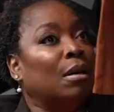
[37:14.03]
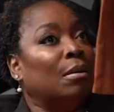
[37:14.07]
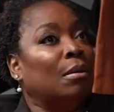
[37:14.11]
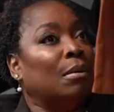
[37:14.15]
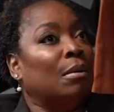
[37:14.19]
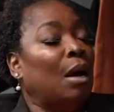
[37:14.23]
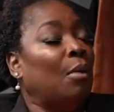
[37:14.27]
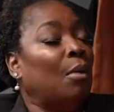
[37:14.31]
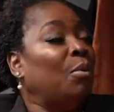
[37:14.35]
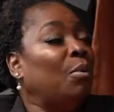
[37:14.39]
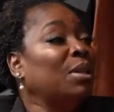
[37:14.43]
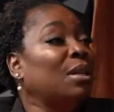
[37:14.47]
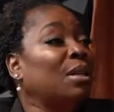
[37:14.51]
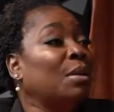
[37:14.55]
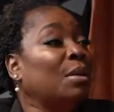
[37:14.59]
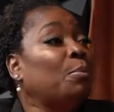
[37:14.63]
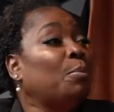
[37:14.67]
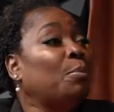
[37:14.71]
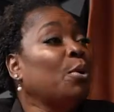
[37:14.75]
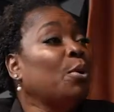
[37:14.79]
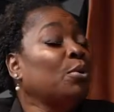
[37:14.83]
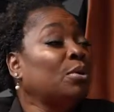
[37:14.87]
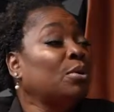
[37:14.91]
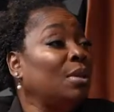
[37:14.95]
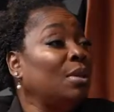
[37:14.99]
want to
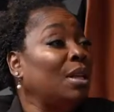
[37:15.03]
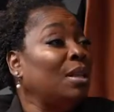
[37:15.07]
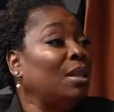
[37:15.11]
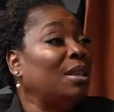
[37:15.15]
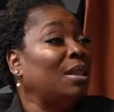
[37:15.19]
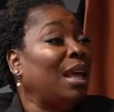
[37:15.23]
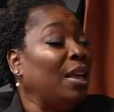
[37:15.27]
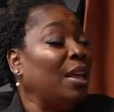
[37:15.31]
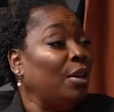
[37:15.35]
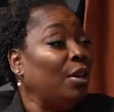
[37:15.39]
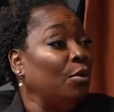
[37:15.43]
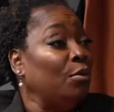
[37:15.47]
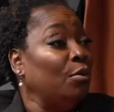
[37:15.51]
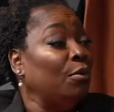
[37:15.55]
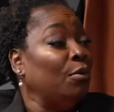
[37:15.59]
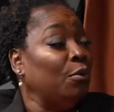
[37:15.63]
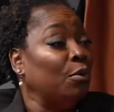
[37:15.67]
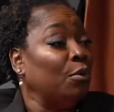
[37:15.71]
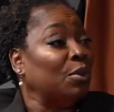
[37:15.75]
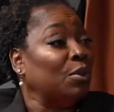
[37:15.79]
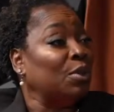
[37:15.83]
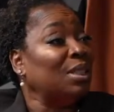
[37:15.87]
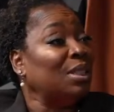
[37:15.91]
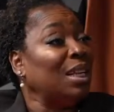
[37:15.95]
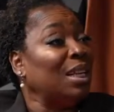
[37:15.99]
personally thank you
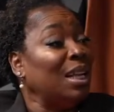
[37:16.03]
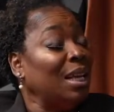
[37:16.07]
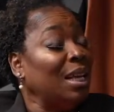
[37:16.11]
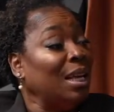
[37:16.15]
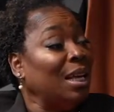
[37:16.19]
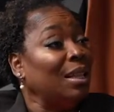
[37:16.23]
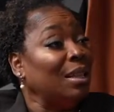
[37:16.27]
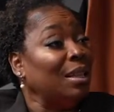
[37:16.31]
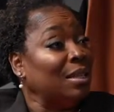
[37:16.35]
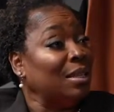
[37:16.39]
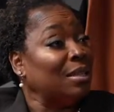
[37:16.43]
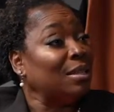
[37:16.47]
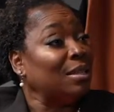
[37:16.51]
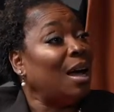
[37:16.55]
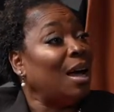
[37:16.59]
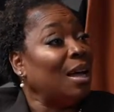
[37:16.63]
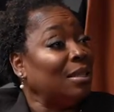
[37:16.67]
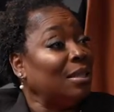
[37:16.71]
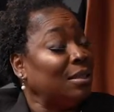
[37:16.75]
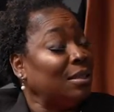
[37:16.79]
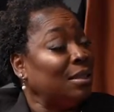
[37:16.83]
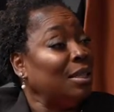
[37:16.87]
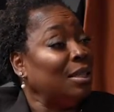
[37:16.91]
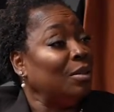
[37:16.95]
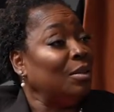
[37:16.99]
for sitting in this
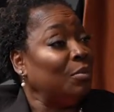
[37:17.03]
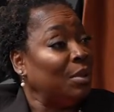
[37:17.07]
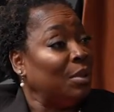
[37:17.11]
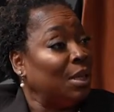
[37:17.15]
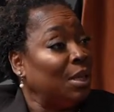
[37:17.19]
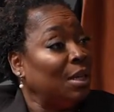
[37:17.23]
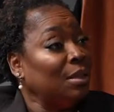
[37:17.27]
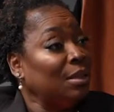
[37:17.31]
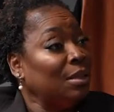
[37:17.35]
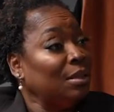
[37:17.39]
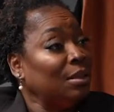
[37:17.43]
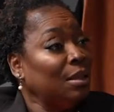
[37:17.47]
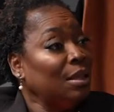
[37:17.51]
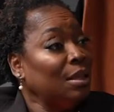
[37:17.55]
hot seat with us.